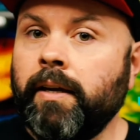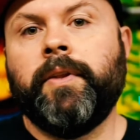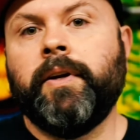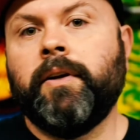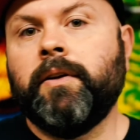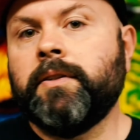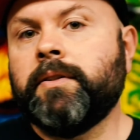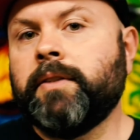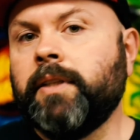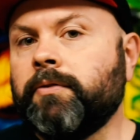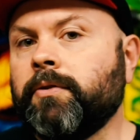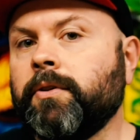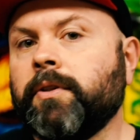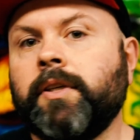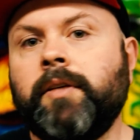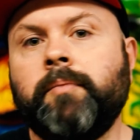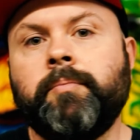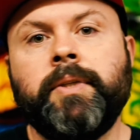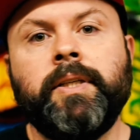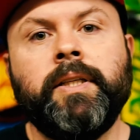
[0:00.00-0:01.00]
There are several
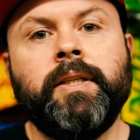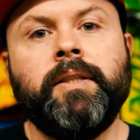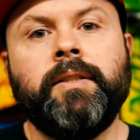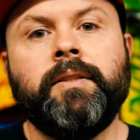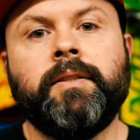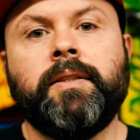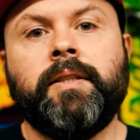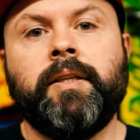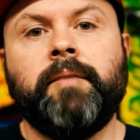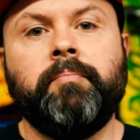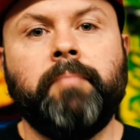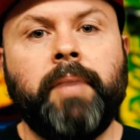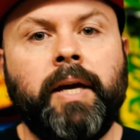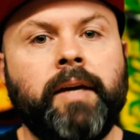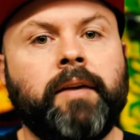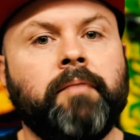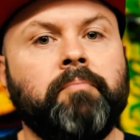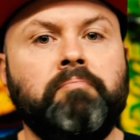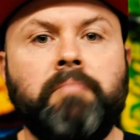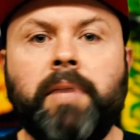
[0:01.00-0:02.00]
companies that
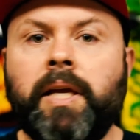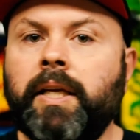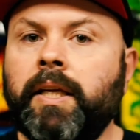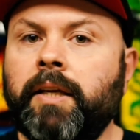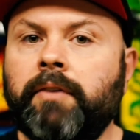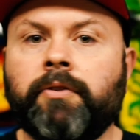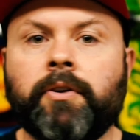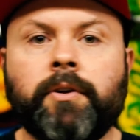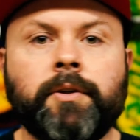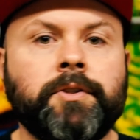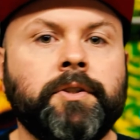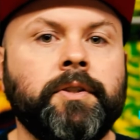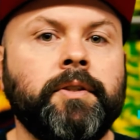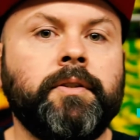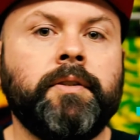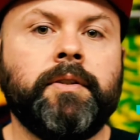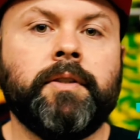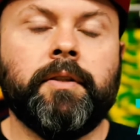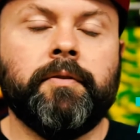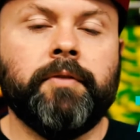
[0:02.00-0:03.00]
make mini
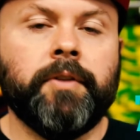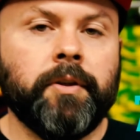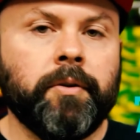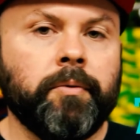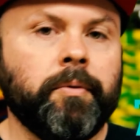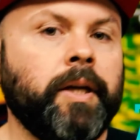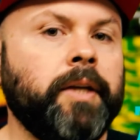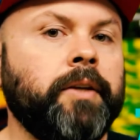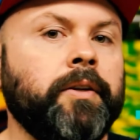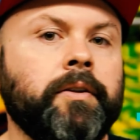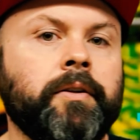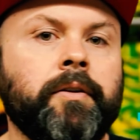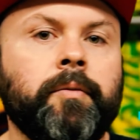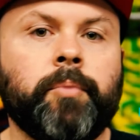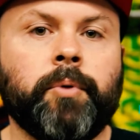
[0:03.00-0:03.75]
versions of their regular